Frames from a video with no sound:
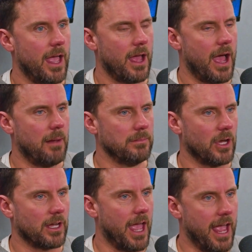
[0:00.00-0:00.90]

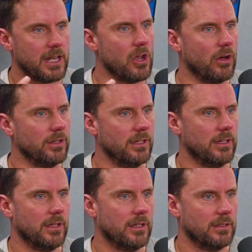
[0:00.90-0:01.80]
like a head nod
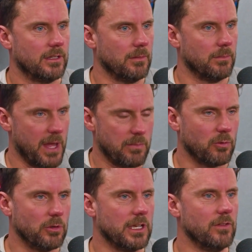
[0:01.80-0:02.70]
that people
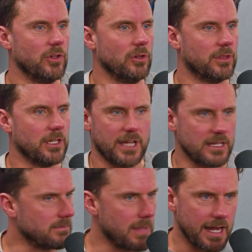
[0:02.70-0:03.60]
will give you that
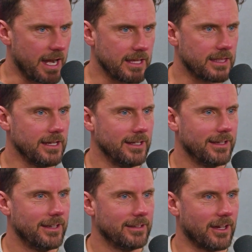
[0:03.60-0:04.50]
doesn't mean anything.
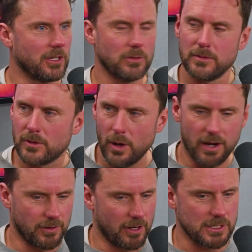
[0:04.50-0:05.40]
Yeah. Like quite
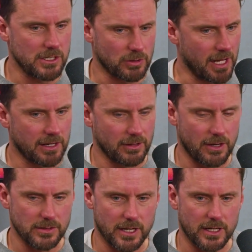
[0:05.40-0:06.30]
often I was in Sri Lanka and
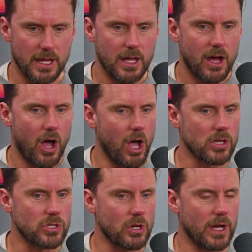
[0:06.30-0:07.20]
I was like, oh,
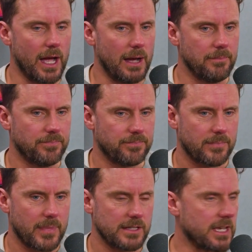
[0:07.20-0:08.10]
so I
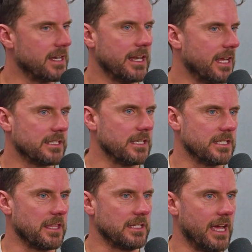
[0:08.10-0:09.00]
need to get to this
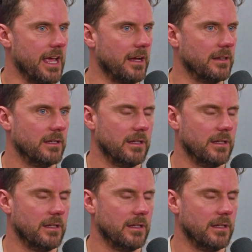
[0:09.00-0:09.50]
other town.